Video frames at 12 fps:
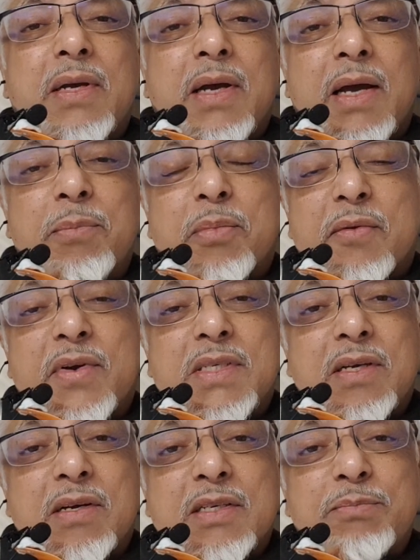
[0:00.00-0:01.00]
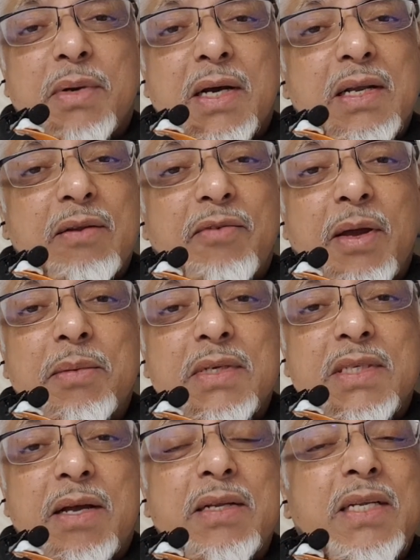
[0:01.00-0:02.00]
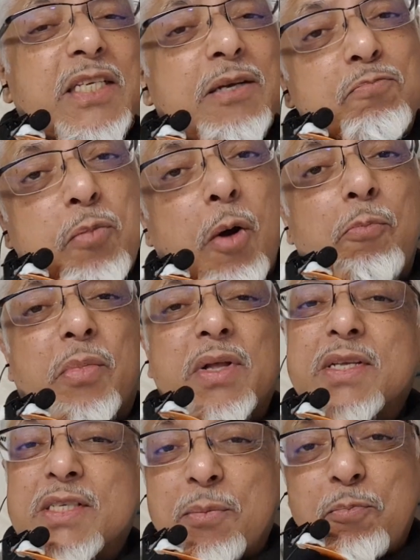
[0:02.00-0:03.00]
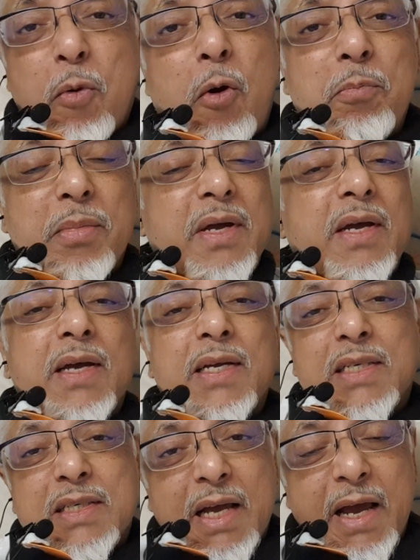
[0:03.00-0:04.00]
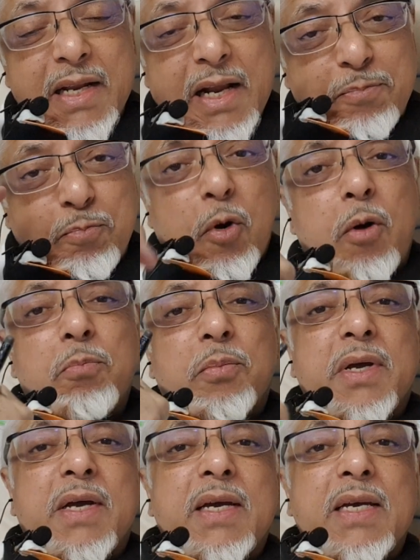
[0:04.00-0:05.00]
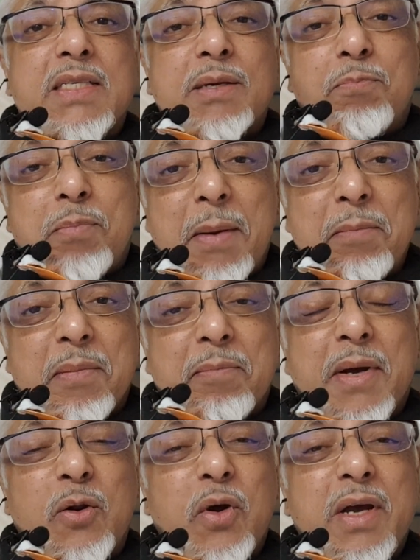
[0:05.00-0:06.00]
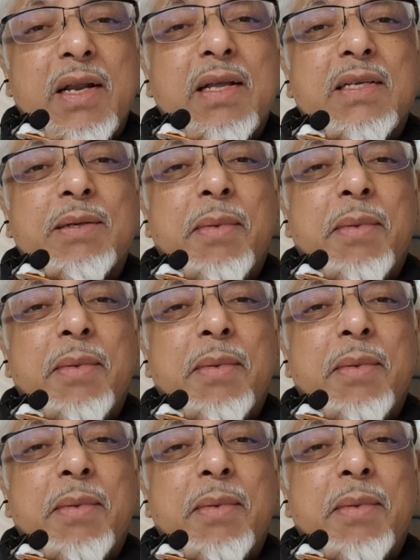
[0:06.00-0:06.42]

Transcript: And Professor Chris Barnard famously said, there's a pump. It's just a not pump. It's a pump. But look at it.